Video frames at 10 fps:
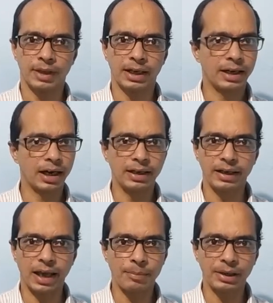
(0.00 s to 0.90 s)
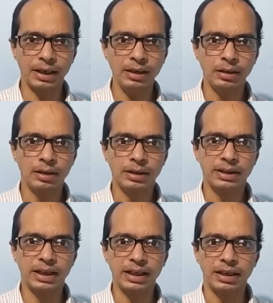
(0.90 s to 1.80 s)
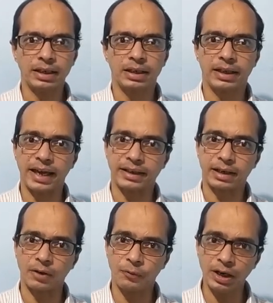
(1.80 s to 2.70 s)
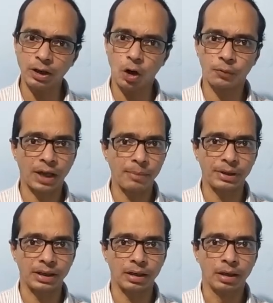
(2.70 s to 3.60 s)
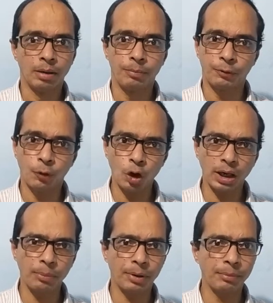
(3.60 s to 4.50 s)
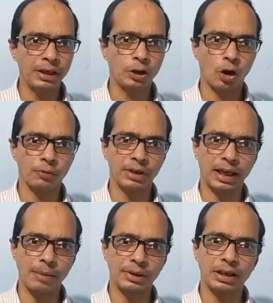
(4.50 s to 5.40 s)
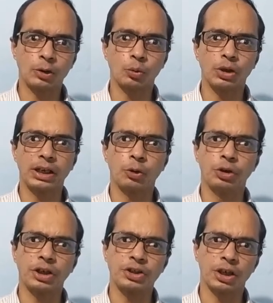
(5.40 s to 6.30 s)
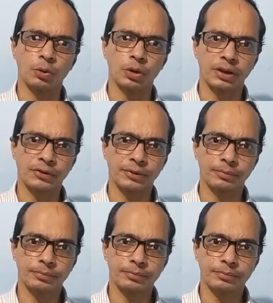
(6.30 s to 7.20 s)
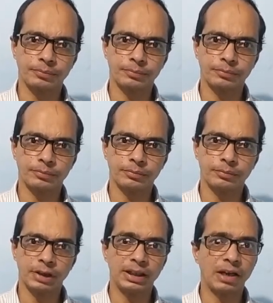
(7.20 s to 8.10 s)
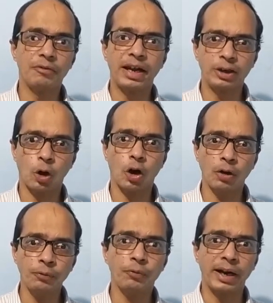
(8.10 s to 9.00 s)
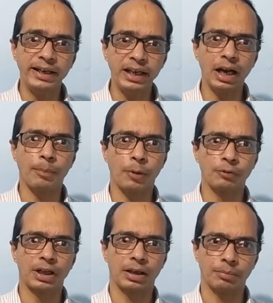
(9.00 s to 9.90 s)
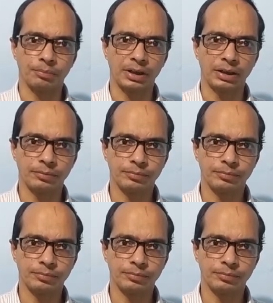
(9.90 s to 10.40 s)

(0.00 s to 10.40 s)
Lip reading: And regarding capital, they get refund of capital before repayment of the capital to the equity shareholders in the event of winding up of the company.